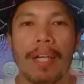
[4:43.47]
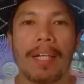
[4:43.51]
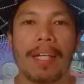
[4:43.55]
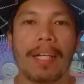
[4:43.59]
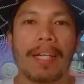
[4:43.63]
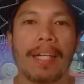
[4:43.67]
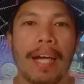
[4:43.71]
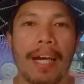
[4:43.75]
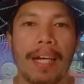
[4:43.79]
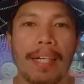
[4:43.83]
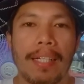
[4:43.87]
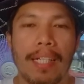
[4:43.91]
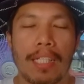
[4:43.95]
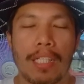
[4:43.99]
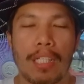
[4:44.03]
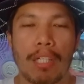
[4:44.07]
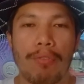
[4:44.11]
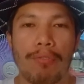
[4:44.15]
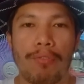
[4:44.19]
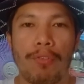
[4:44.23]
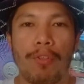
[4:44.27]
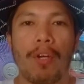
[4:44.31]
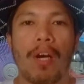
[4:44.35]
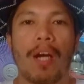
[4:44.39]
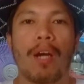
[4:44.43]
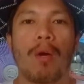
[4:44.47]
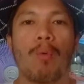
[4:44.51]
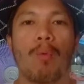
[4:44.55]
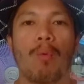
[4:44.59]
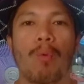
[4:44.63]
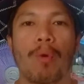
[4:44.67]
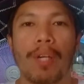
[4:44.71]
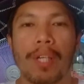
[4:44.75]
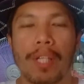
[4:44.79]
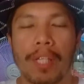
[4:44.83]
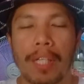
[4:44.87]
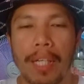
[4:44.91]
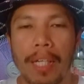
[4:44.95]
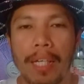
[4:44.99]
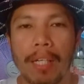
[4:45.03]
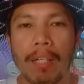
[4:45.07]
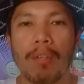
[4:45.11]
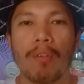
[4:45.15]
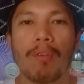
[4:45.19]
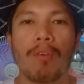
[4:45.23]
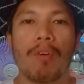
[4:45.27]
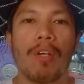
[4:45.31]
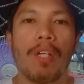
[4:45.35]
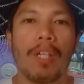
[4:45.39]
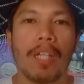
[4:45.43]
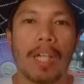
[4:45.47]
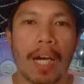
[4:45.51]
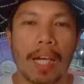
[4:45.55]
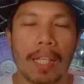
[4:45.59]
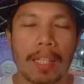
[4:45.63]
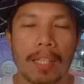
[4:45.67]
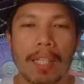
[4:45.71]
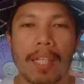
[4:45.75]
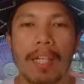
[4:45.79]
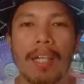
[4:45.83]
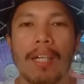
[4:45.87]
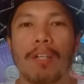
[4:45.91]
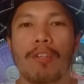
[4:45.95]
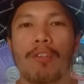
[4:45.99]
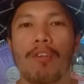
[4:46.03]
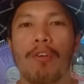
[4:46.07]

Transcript: Regardless if you are working or not,